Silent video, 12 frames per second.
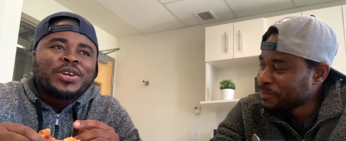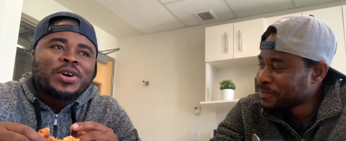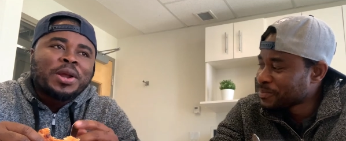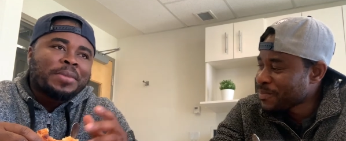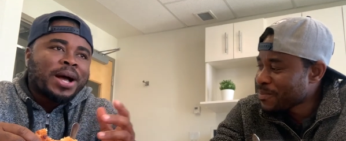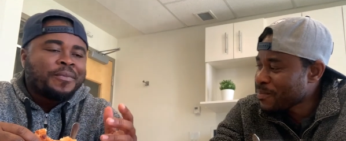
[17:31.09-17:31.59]
Speaker 1: and
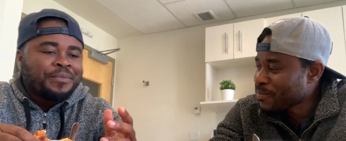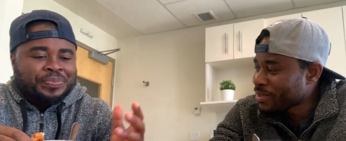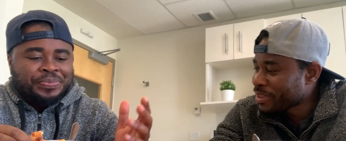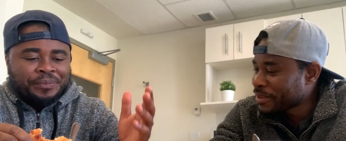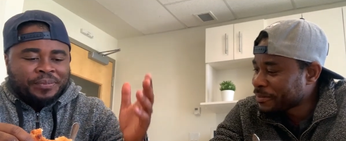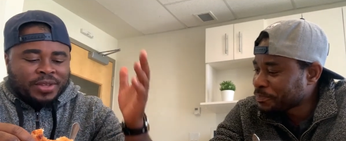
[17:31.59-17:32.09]
all that. But
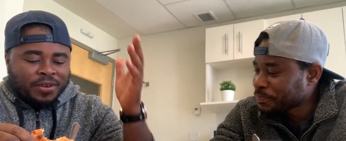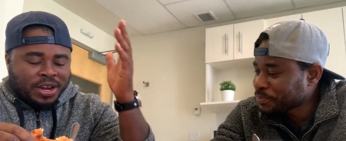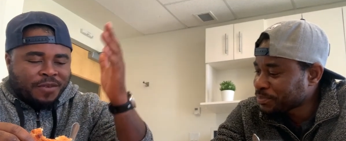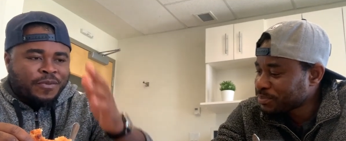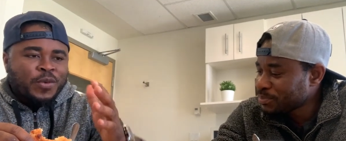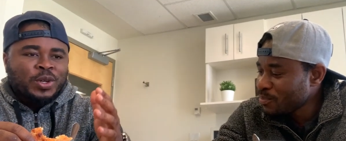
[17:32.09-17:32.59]

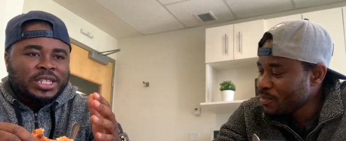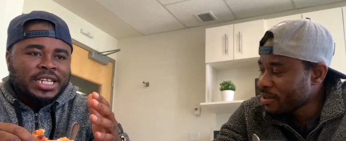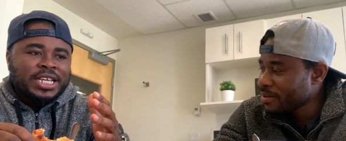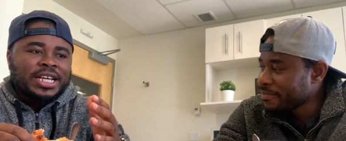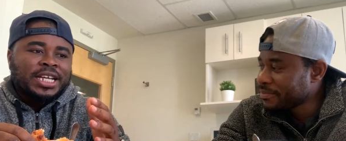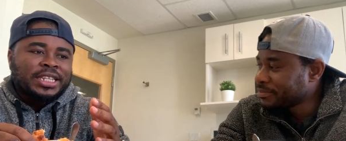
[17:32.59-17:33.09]
the fourth
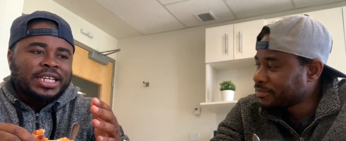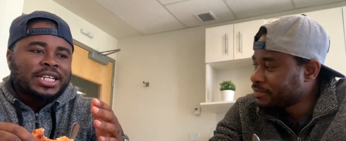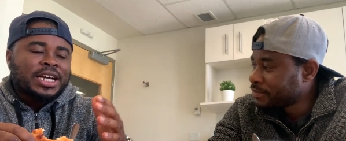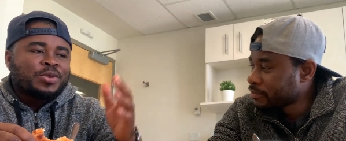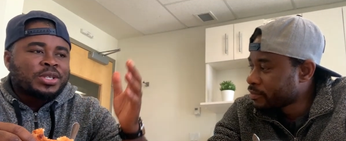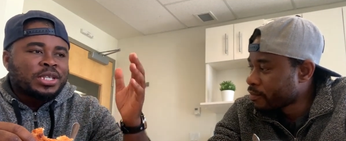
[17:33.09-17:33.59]
day, I
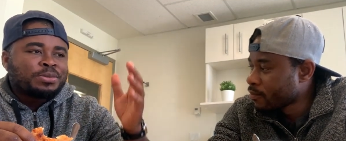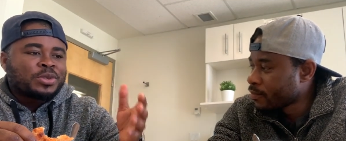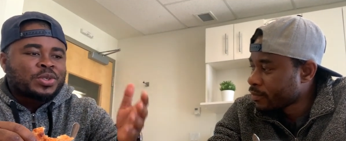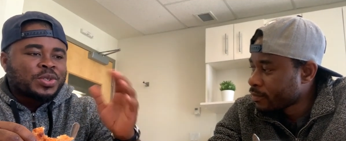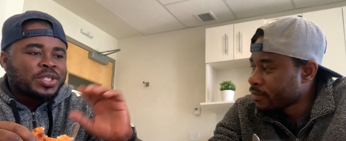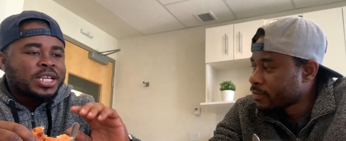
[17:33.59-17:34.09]
think I was able
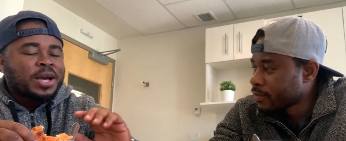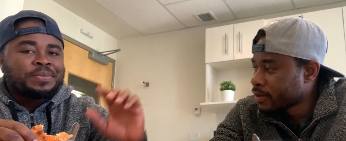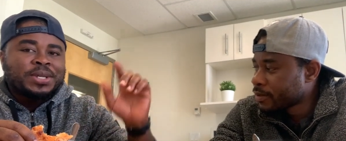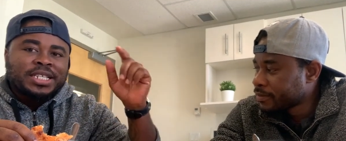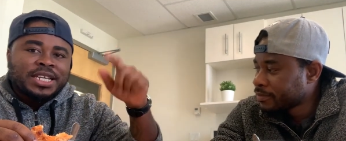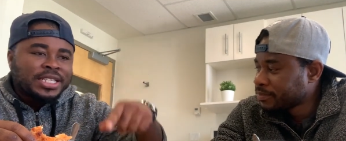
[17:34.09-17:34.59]
to stay up.
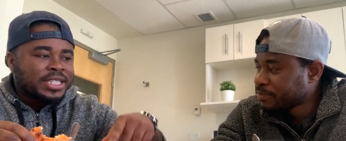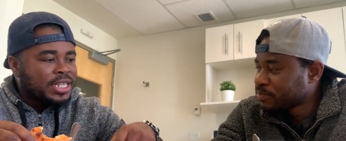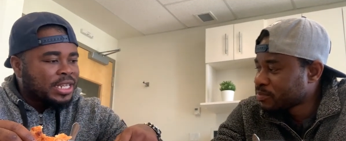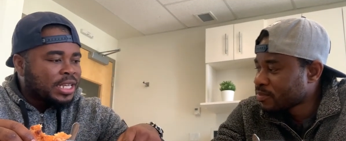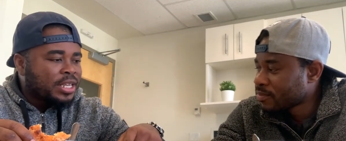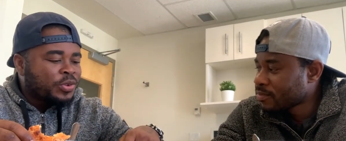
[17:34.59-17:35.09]

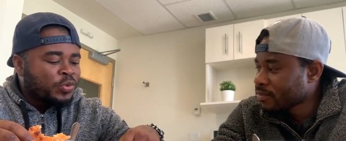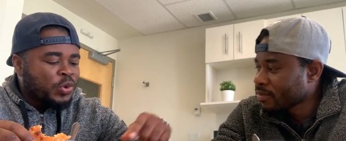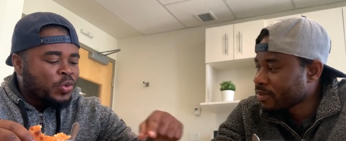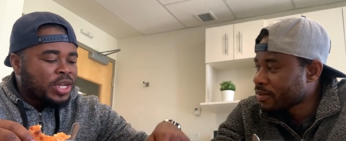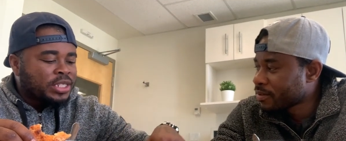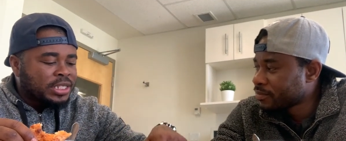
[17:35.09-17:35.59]
Yesterday, we
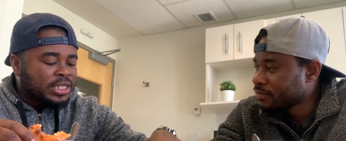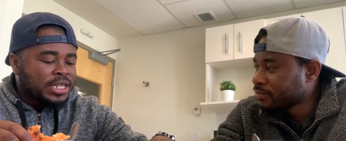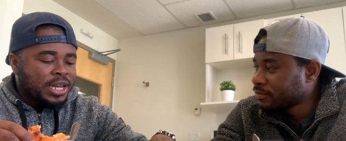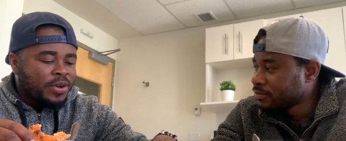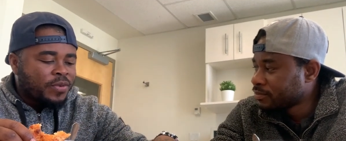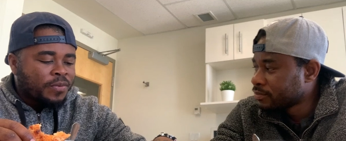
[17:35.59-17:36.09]
went to
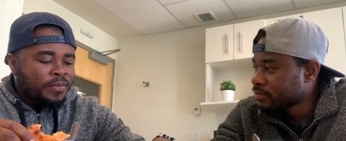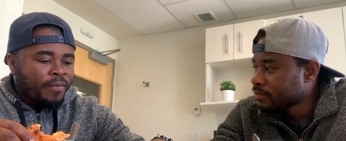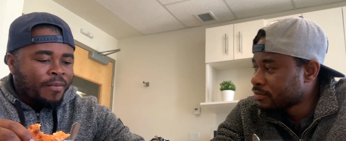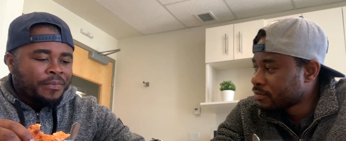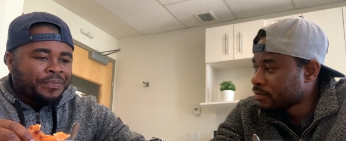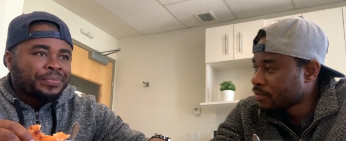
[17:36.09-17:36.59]
town.
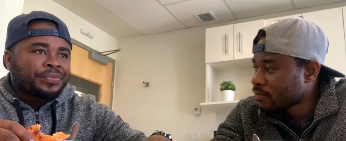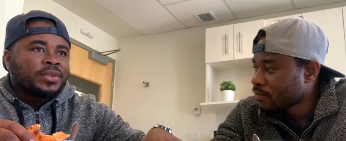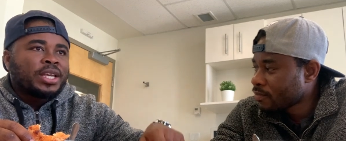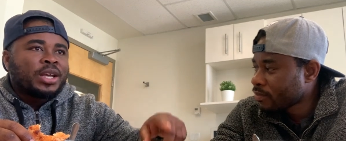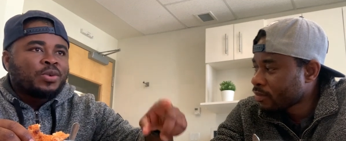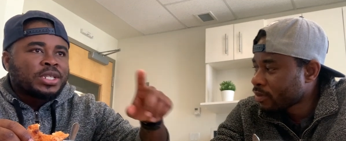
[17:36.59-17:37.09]

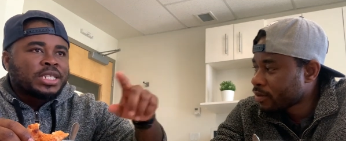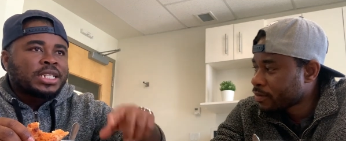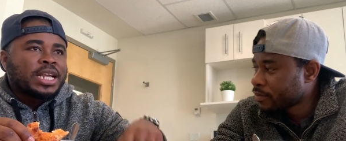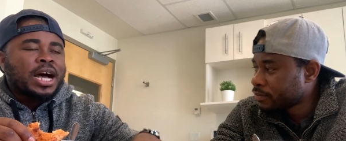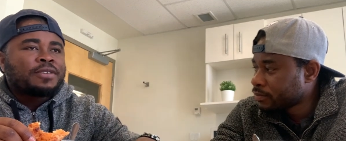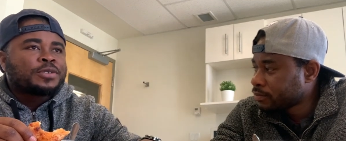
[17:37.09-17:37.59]
It was in
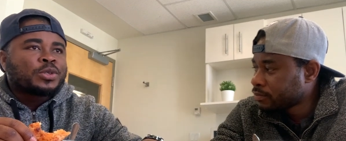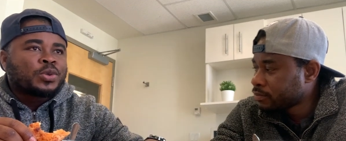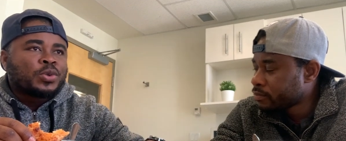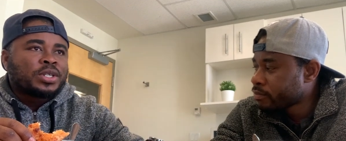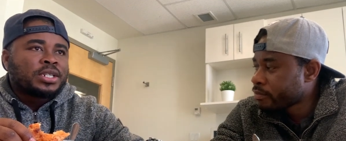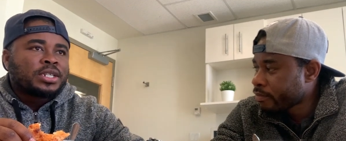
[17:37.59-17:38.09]
the
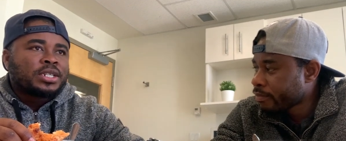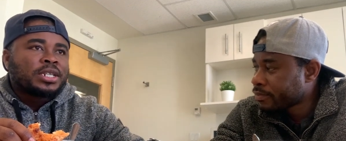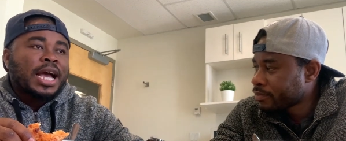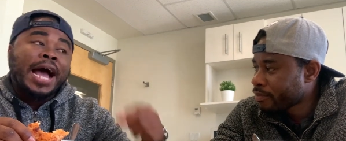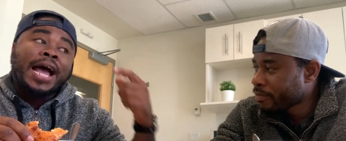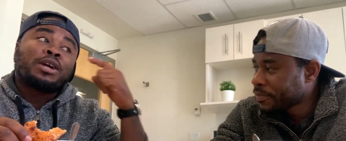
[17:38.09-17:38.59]
afternoon.
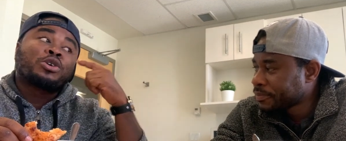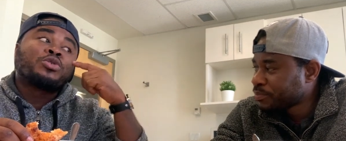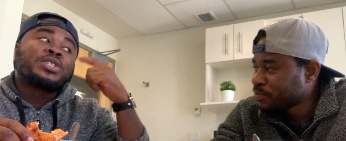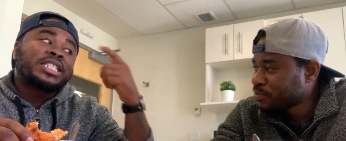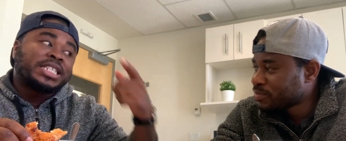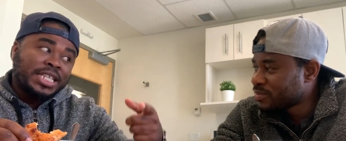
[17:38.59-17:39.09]
I
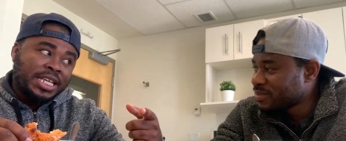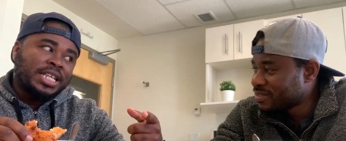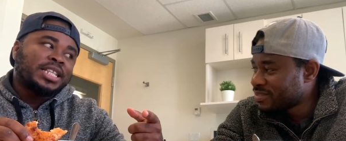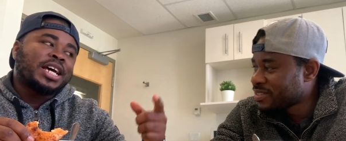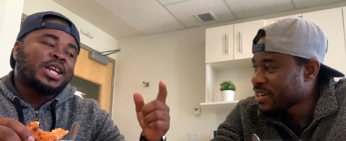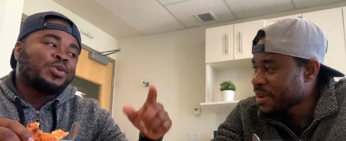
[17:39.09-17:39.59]
could
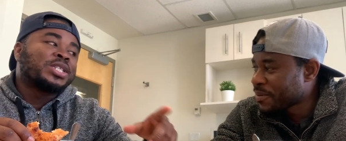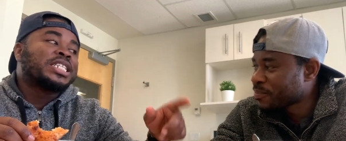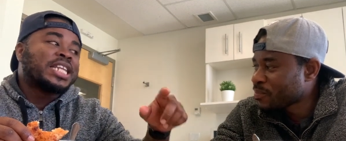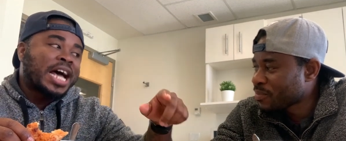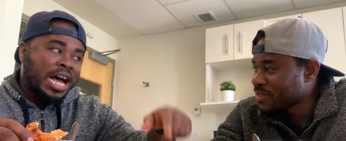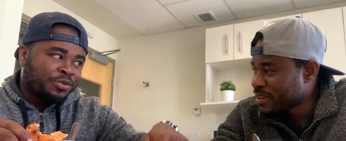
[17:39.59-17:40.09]
see that yeah. it was
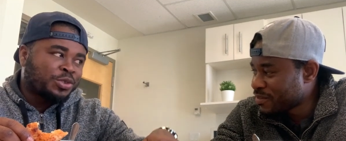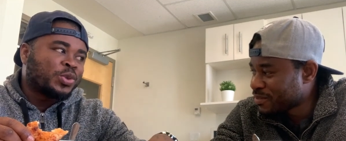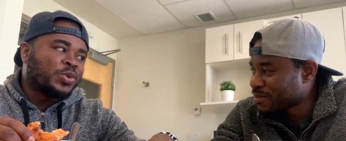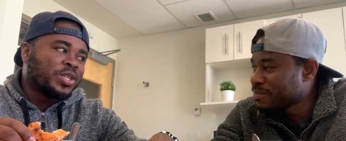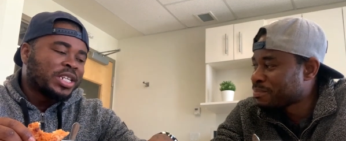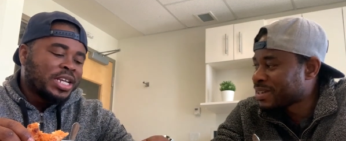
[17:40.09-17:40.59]
in the
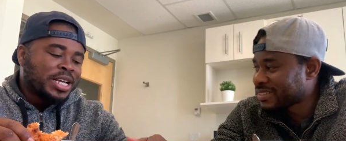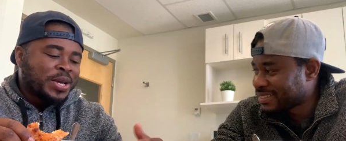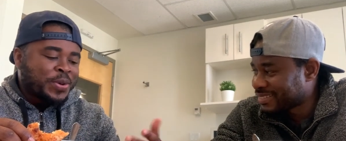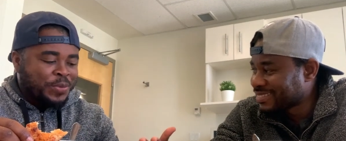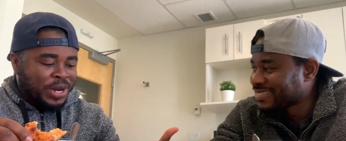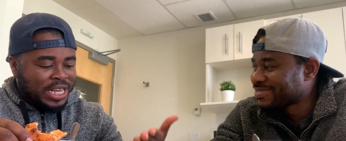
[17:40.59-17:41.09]
afternoon, but
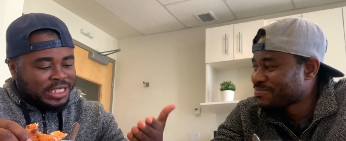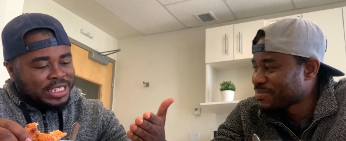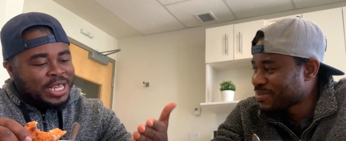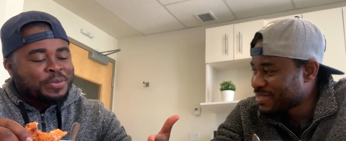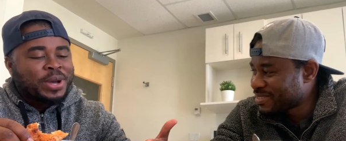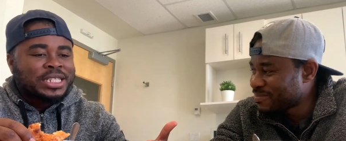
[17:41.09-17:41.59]
but I
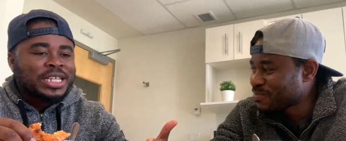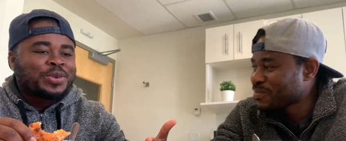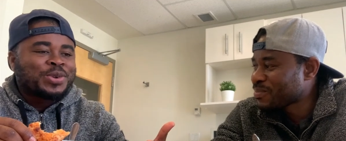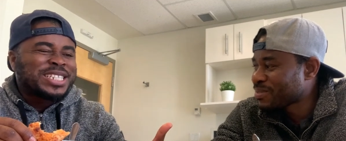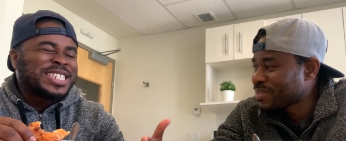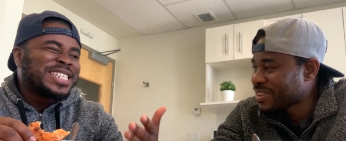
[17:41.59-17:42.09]
checked my time
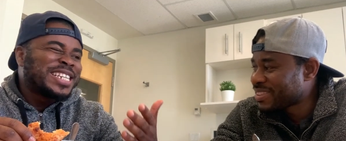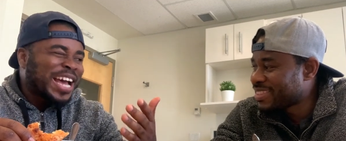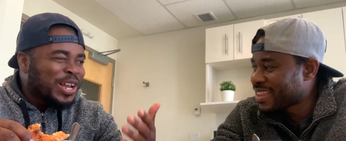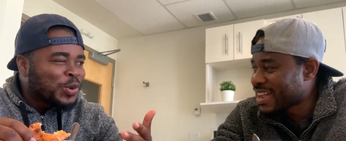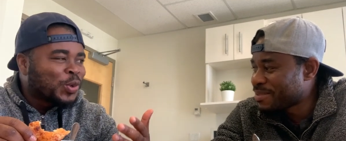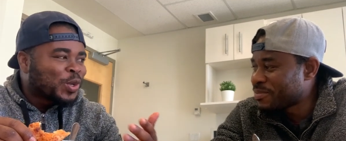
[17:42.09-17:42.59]
was
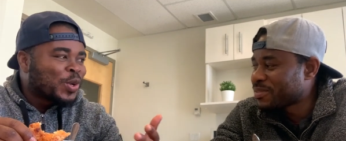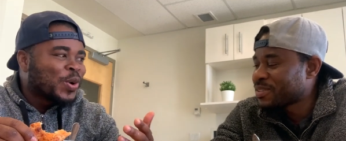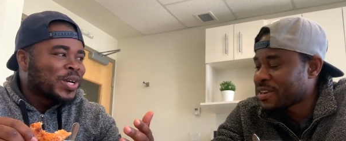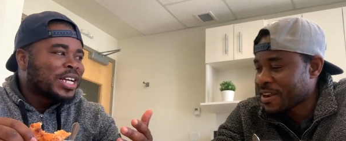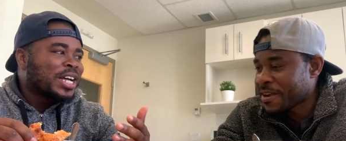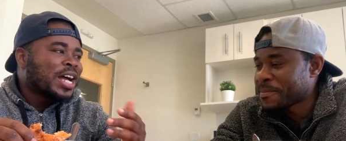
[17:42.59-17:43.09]
nine
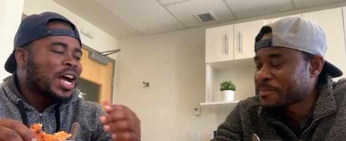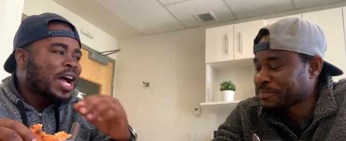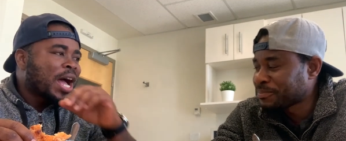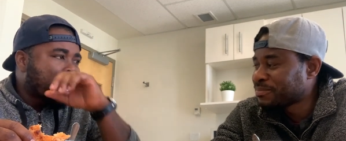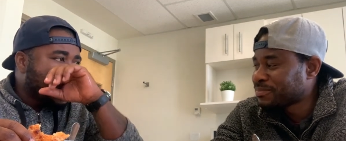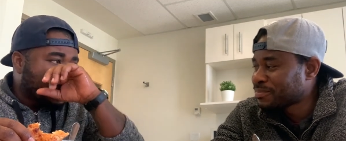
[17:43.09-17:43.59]
o'clock
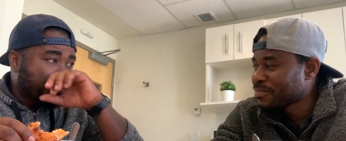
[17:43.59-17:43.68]
yeah.